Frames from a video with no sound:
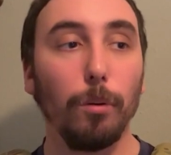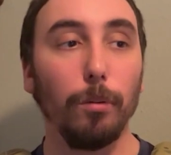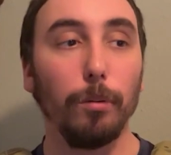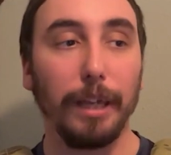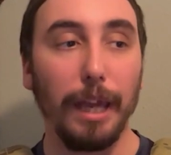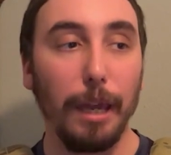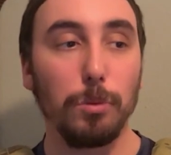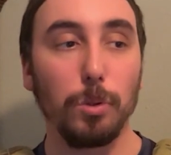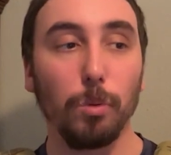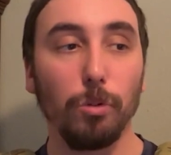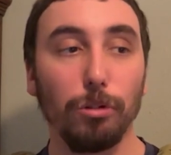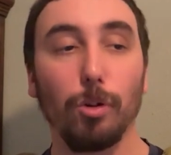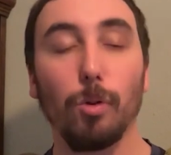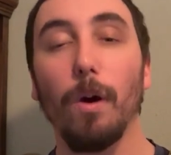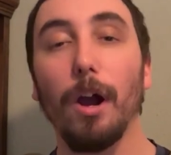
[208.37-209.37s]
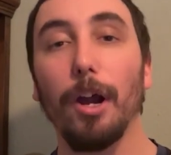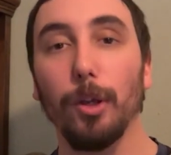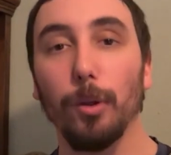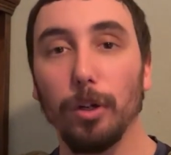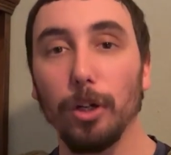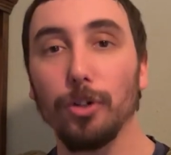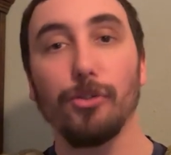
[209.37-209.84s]
games will require
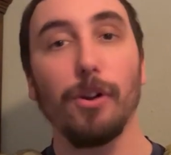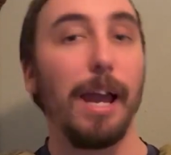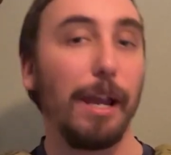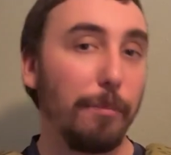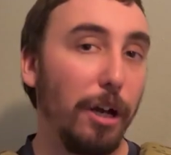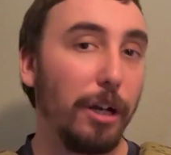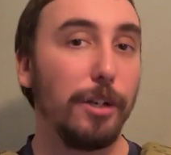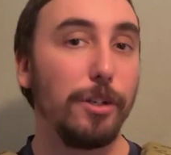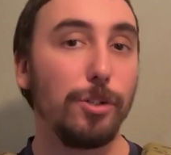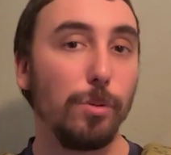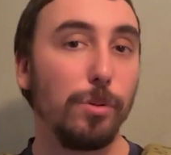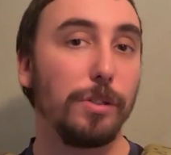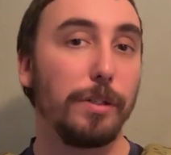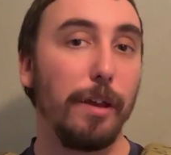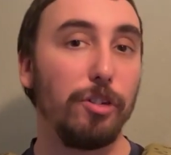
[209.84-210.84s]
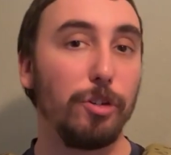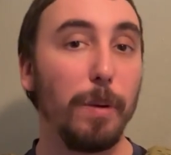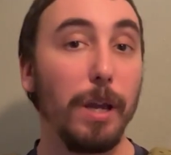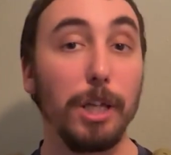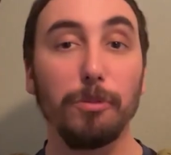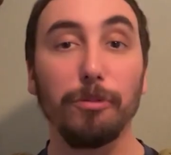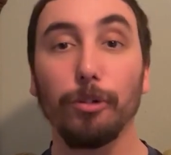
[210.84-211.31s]
you to drag buddies to a safe
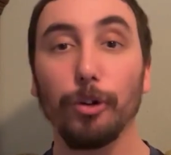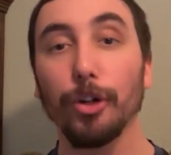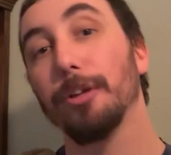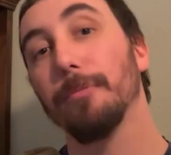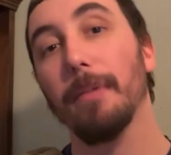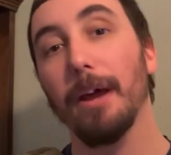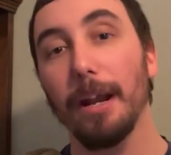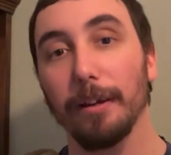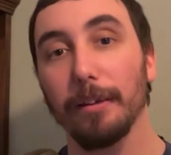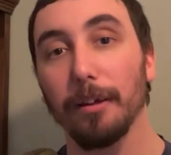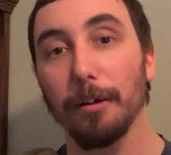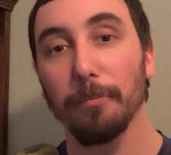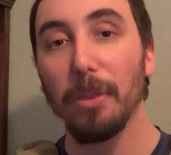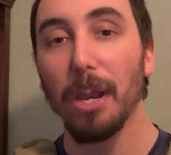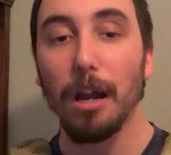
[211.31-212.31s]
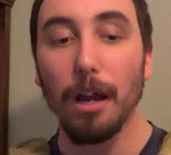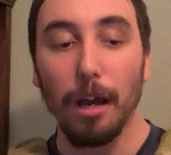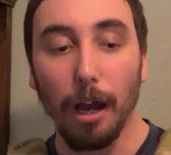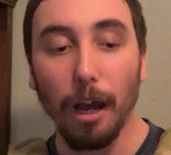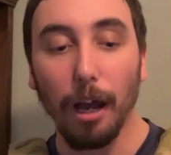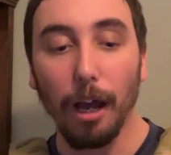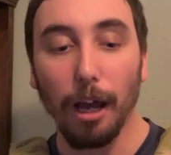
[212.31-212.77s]
space before you can medic them.
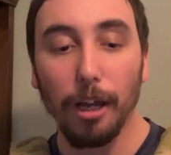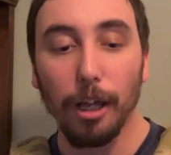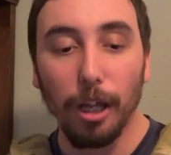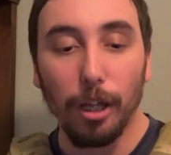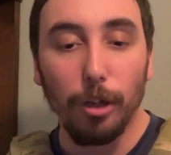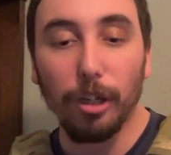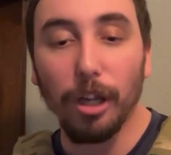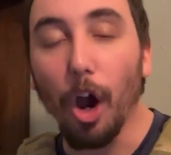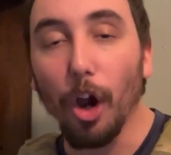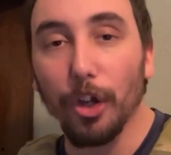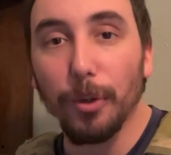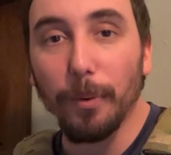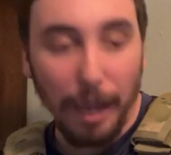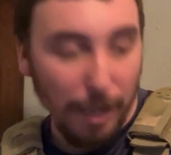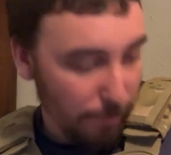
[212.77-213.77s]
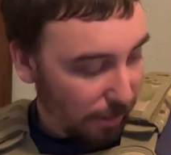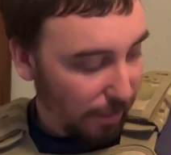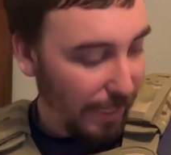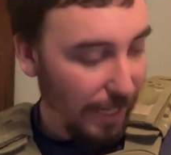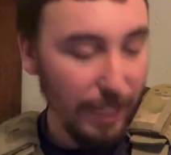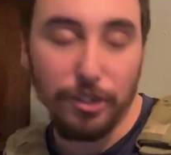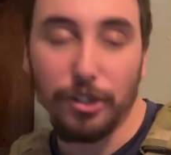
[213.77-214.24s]
Are you able to
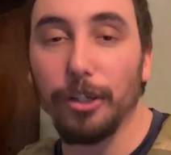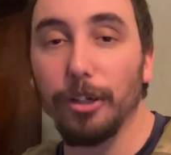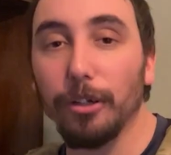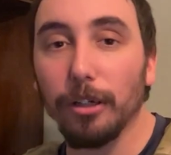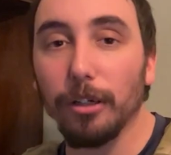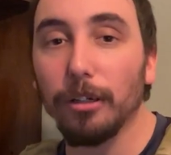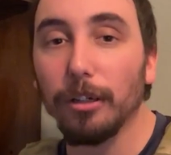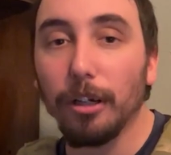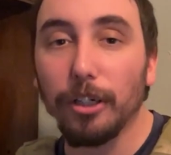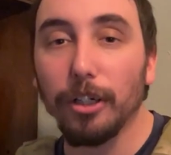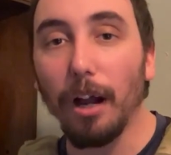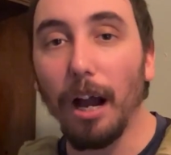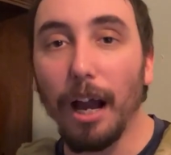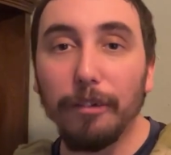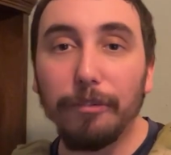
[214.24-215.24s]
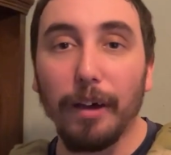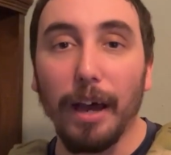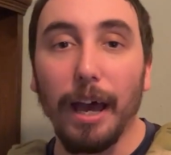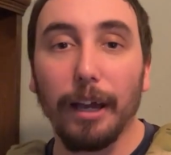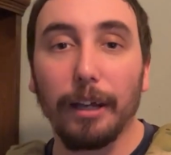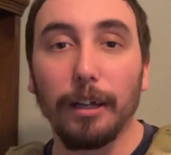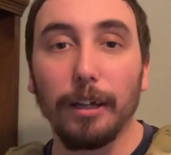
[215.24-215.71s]
get to your
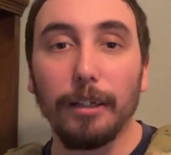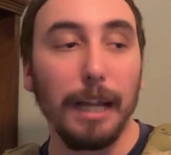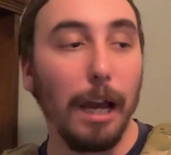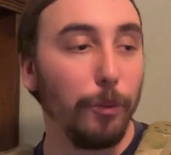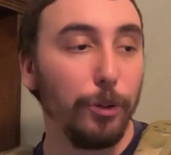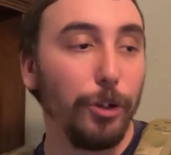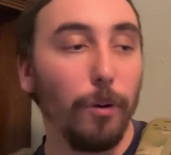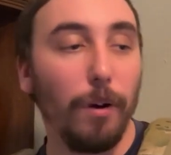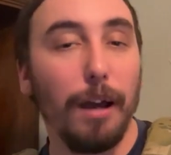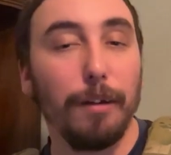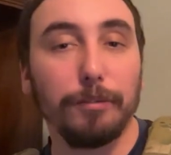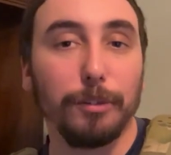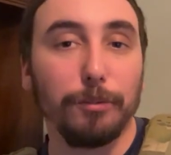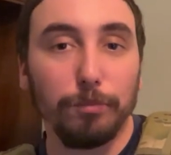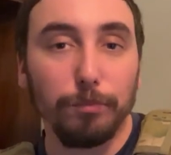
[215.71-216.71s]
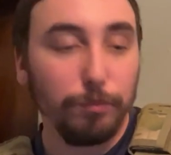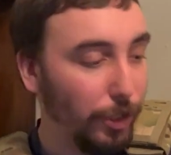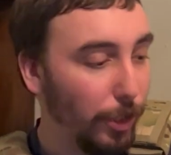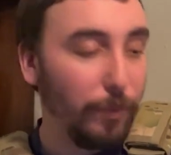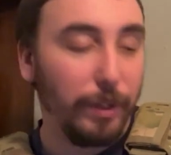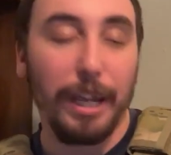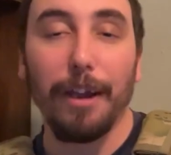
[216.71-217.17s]
IFAK? Now, you don't have to,
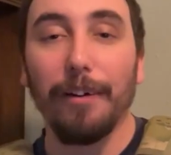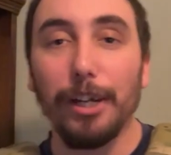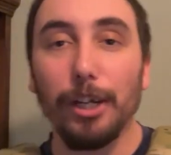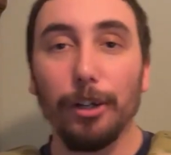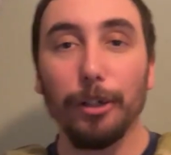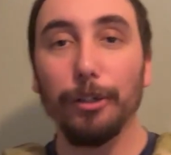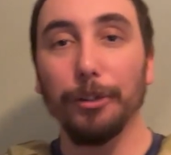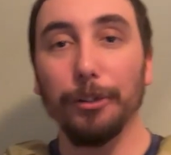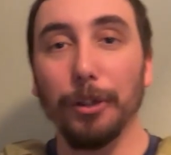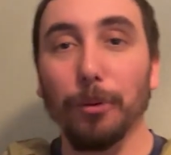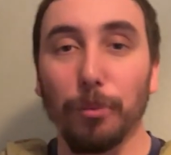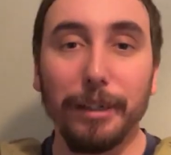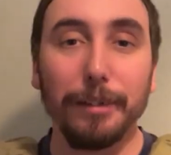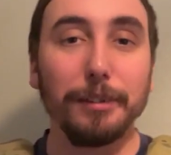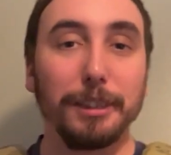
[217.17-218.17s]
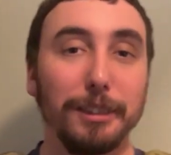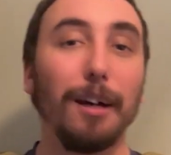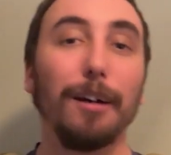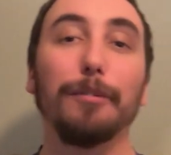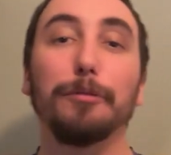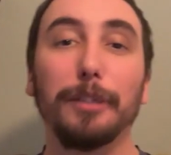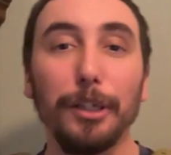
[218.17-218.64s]
carry the real
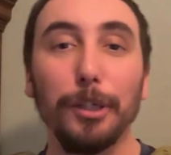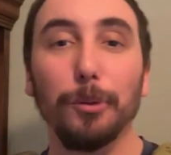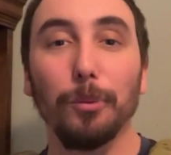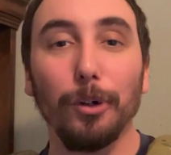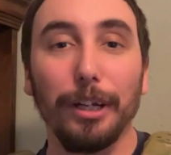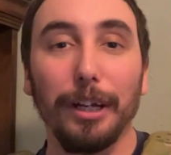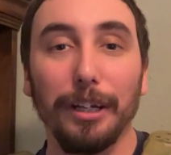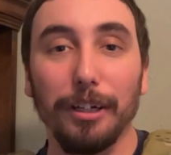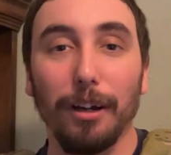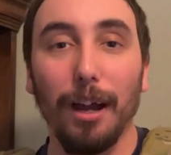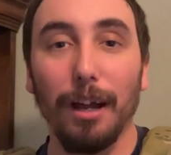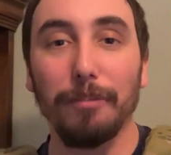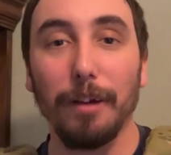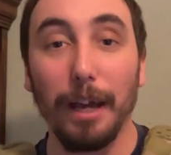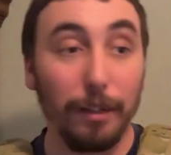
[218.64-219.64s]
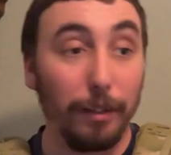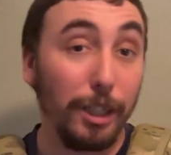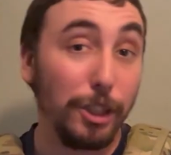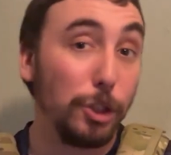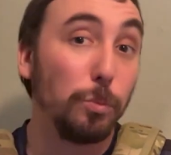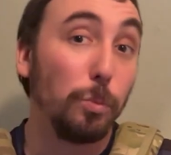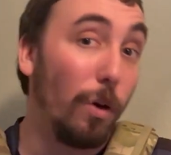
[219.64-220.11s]
stuff that you would in your IFAK
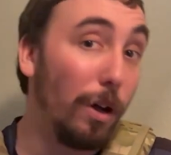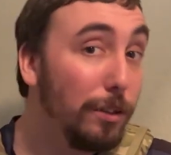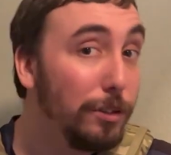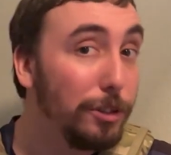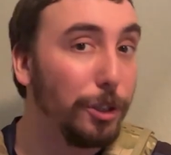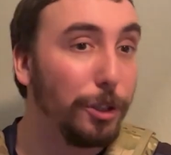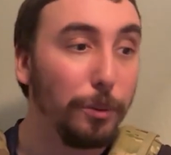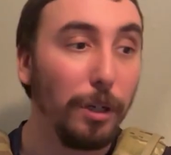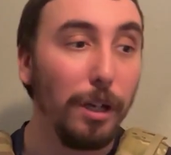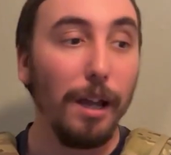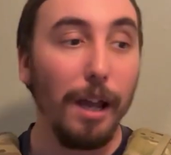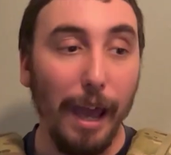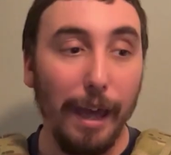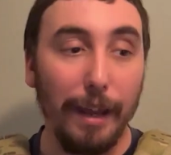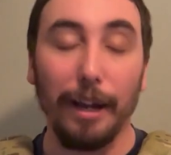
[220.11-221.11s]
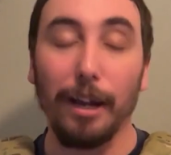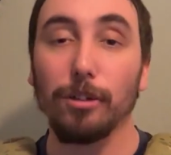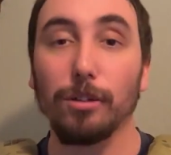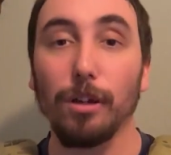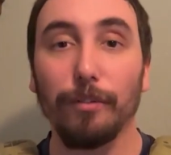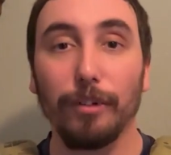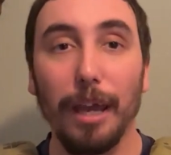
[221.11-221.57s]
unless you want to at an
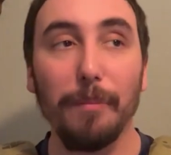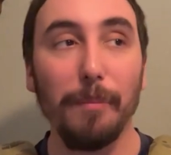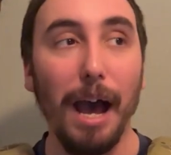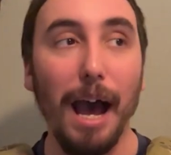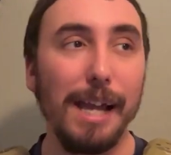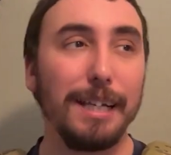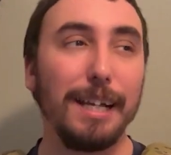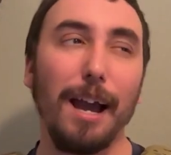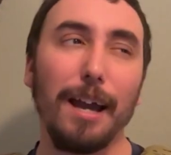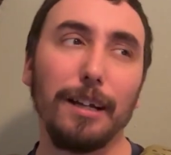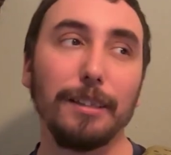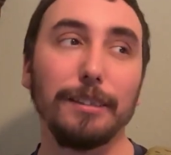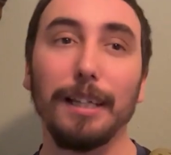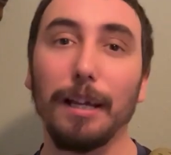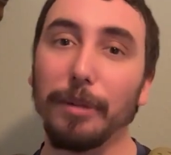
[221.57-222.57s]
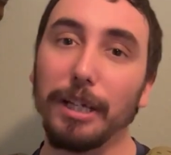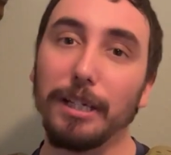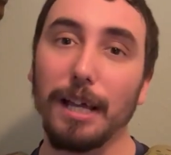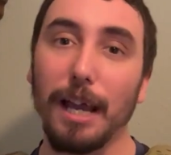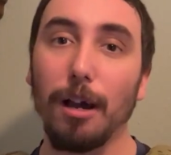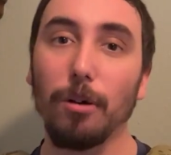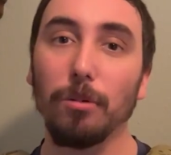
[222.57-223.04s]
airsoft game. I kind of dim it
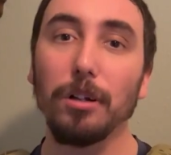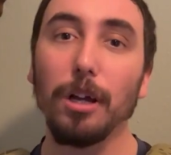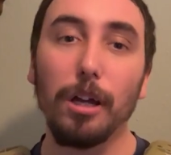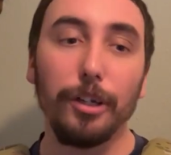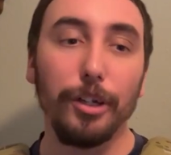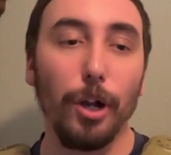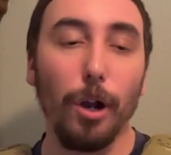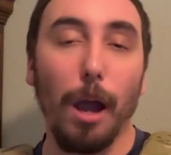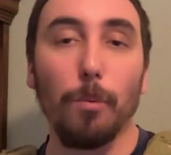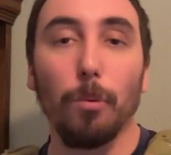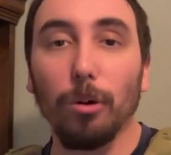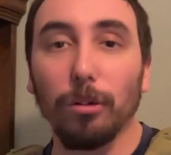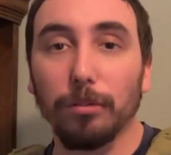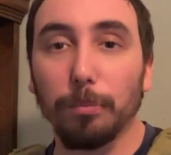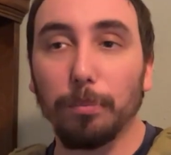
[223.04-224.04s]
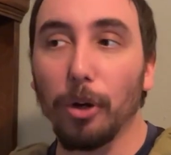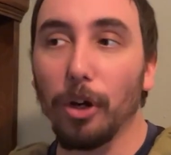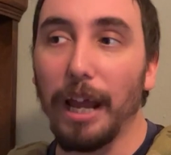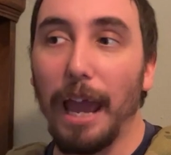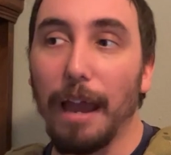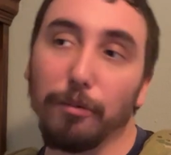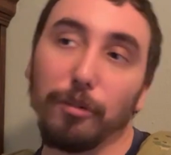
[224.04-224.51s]
down. I won't
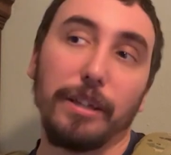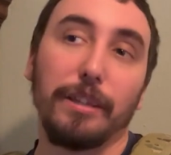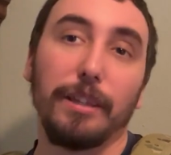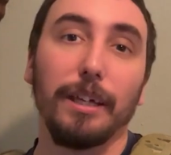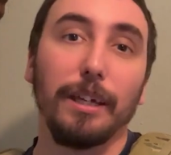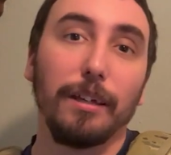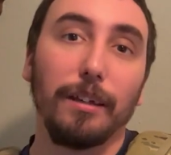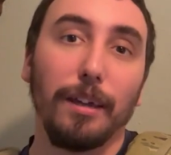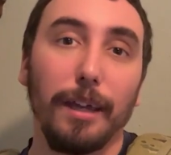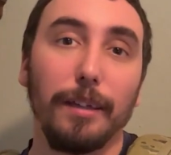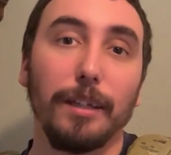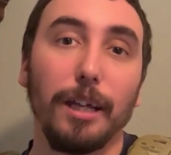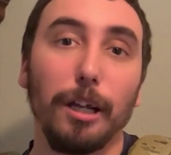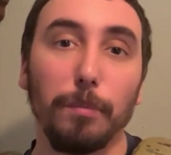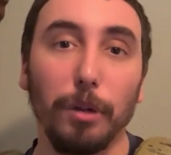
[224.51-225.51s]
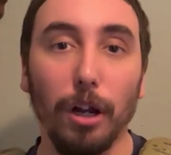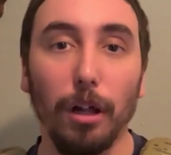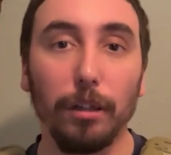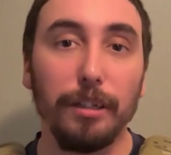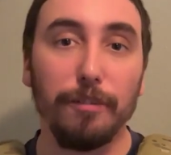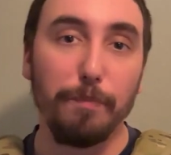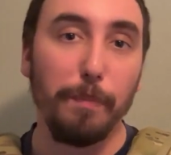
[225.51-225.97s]
put everything in there, but I'll
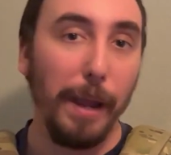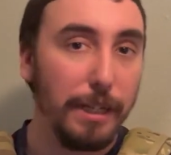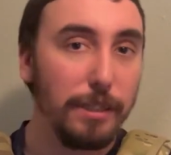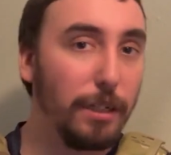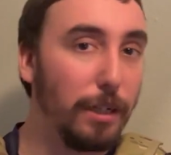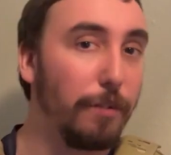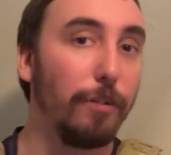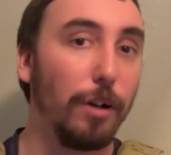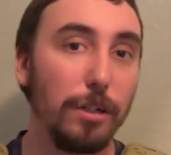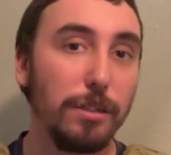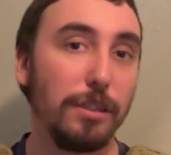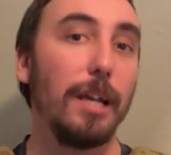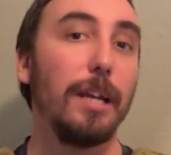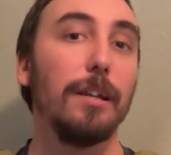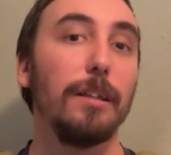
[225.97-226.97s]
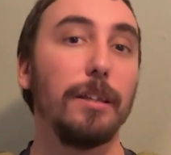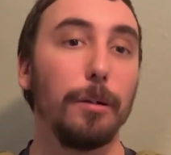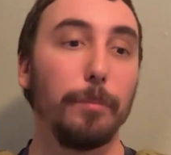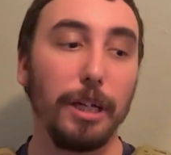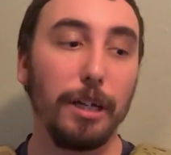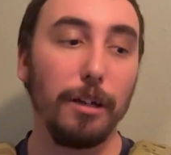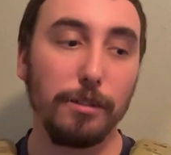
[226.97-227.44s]
leave basic first aid in there
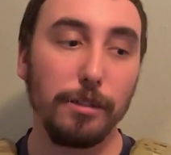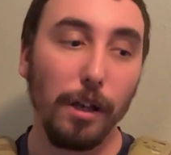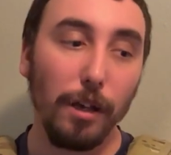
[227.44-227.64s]
because